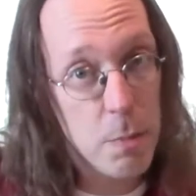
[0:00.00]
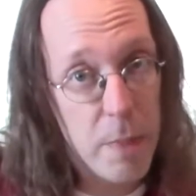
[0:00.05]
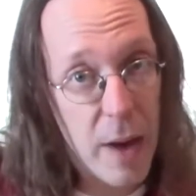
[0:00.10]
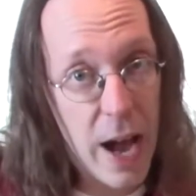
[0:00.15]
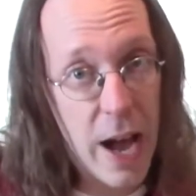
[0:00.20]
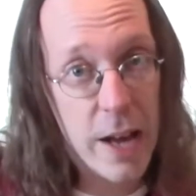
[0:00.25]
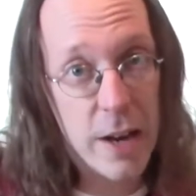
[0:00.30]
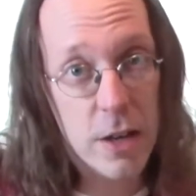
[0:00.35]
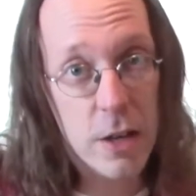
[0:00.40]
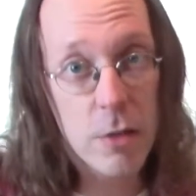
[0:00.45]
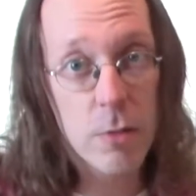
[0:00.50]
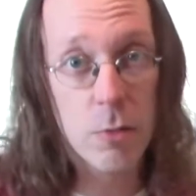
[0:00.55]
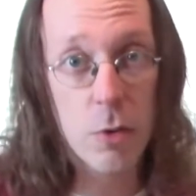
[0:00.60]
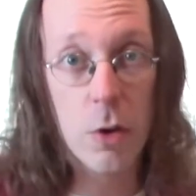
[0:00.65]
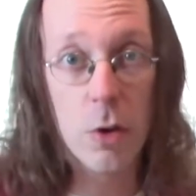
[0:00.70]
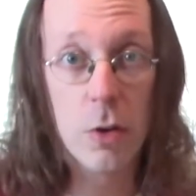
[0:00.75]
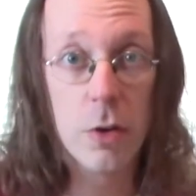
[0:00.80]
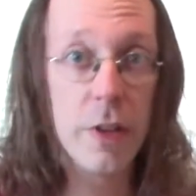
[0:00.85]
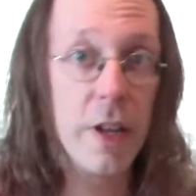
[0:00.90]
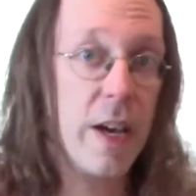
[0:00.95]
batter
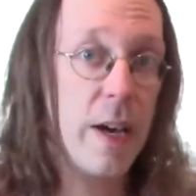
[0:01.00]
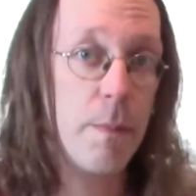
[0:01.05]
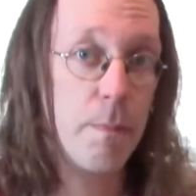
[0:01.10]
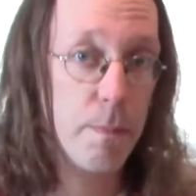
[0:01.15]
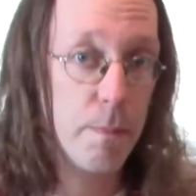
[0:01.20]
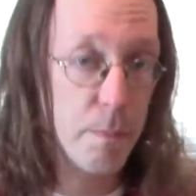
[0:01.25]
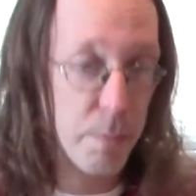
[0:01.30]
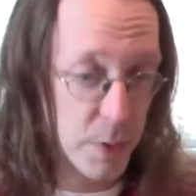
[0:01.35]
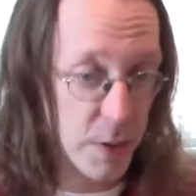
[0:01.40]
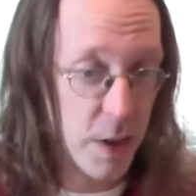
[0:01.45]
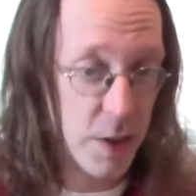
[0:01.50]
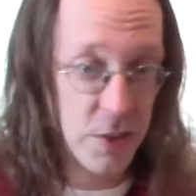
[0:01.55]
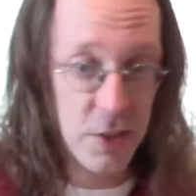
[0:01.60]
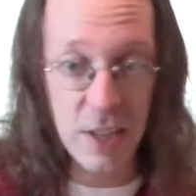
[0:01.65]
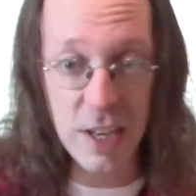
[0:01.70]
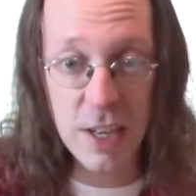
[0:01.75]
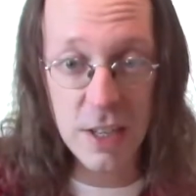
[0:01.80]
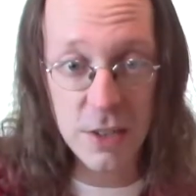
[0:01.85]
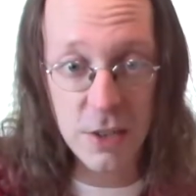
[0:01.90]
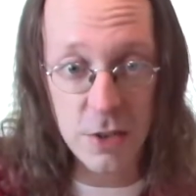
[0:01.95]
rolled a plus
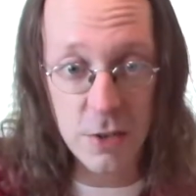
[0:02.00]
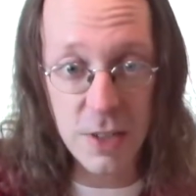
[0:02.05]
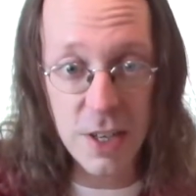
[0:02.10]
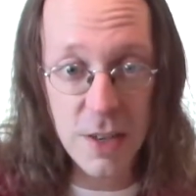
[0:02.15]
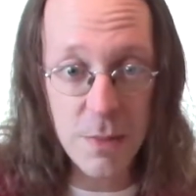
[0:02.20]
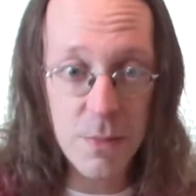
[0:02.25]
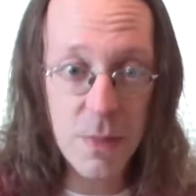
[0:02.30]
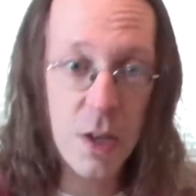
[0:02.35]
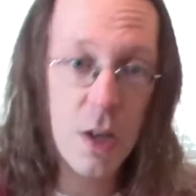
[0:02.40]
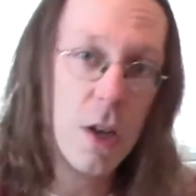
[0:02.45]
injury,